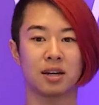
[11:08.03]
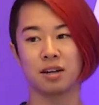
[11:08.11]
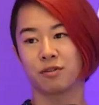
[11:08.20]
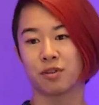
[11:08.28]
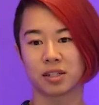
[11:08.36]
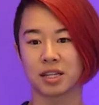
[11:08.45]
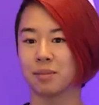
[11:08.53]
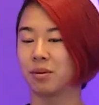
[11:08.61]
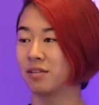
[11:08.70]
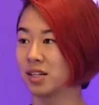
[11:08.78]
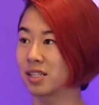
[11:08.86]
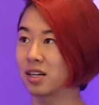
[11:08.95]
And for
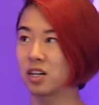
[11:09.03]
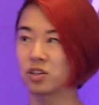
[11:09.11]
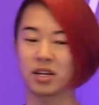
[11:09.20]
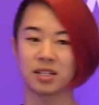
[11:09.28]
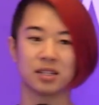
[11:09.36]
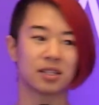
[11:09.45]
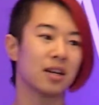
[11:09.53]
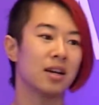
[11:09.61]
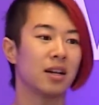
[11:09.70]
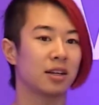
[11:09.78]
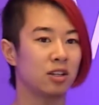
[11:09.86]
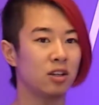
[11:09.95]
example, if this contract is
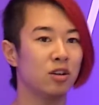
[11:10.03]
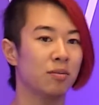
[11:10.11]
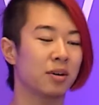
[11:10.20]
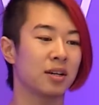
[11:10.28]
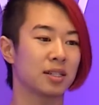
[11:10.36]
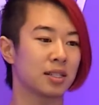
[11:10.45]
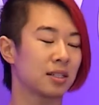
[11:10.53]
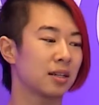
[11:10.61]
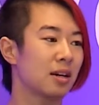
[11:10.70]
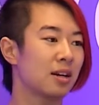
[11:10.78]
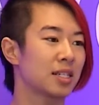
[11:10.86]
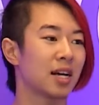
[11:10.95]
like you
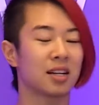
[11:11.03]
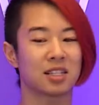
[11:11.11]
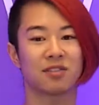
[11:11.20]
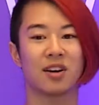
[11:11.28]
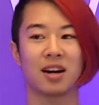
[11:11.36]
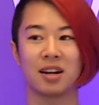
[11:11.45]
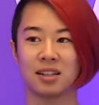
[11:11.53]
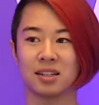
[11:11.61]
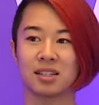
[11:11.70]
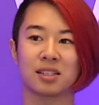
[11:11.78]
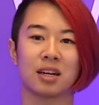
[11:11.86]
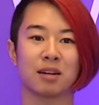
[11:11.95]
must satisfy
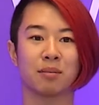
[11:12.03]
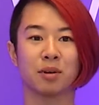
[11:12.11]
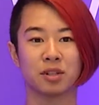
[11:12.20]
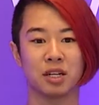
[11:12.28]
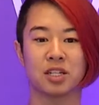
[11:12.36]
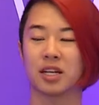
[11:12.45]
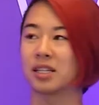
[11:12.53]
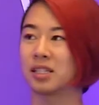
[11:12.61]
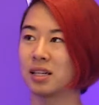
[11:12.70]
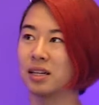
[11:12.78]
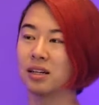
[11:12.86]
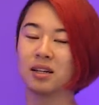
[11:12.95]
this like
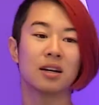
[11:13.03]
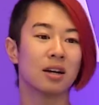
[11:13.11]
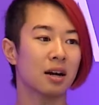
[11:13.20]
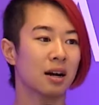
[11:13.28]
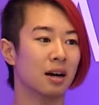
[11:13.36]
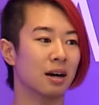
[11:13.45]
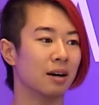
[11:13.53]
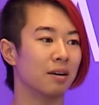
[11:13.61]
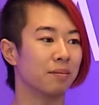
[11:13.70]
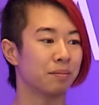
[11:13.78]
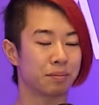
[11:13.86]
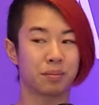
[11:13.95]
multi-checksig
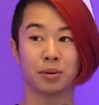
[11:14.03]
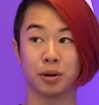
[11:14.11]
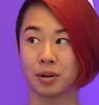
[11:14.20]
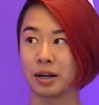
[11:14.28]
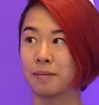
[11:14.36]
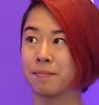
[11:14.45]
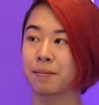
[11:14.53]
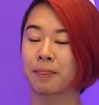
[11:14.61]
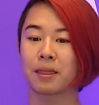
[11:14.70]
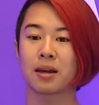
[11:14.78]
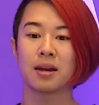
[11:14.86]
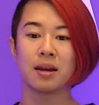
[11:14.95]
program,
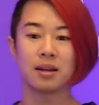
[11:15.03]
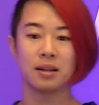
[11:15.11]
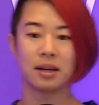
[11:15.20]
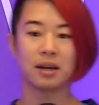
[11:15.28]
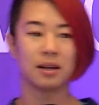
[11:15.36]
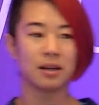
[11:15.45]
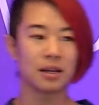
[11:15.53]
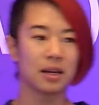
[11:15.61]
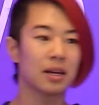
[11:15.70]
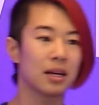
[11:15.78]
then